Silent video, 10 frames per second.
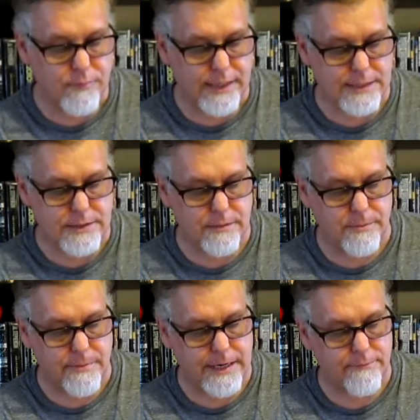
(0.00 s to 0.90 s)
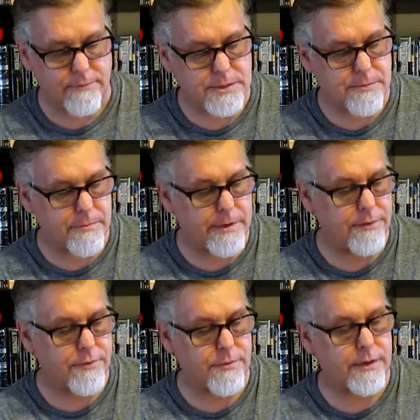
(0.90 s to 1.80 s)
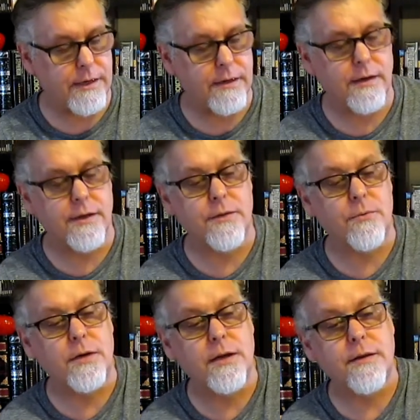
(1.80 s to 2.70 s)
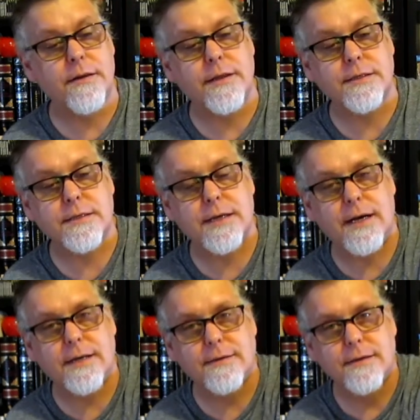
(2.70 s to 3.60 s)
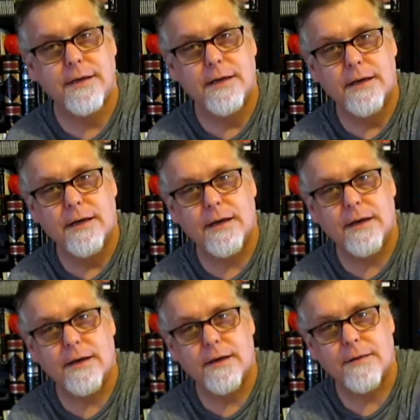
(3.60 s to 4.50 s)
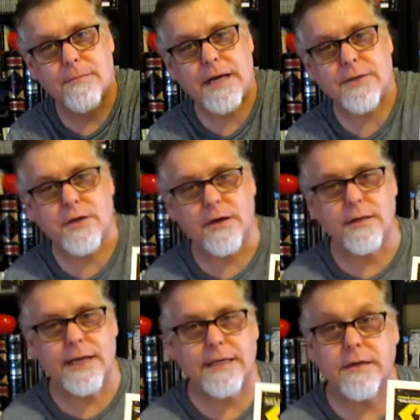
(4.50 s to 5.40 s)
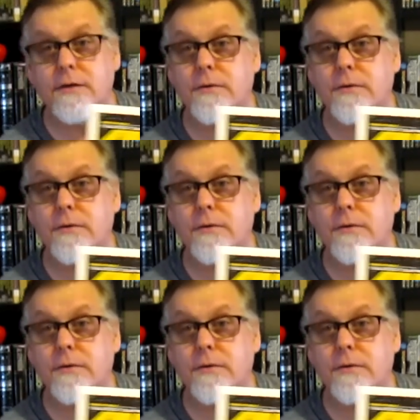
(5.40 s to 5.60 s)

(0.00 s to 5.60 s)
That's Superman from Superman 3. Another one that's got the Battlestar Galactica